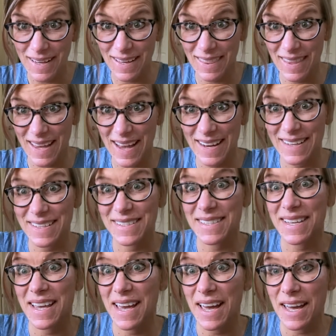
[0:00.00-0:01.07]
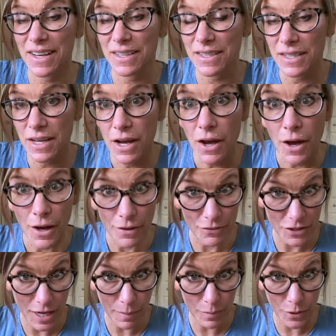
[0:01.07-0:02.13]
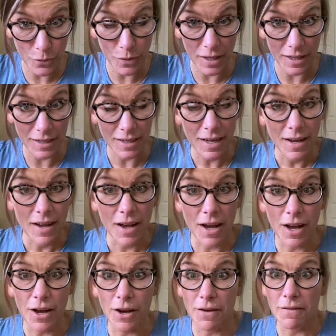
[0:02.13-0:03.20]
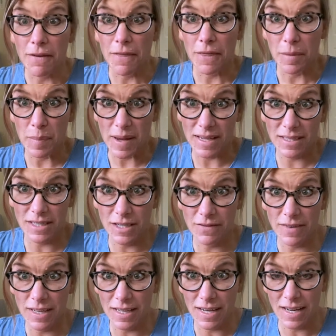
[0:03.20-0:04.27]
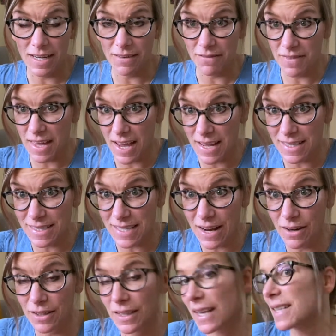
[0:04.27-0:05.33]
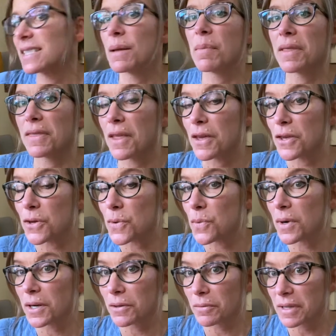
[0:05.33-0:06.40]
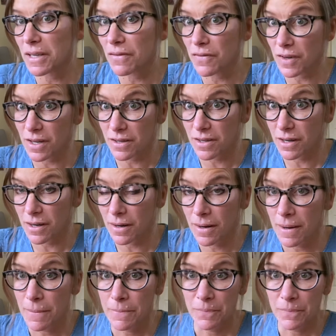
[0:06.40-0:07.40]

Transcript: And that is the end of chapter one of The Best of It. And if that sounded like something that you want to read further,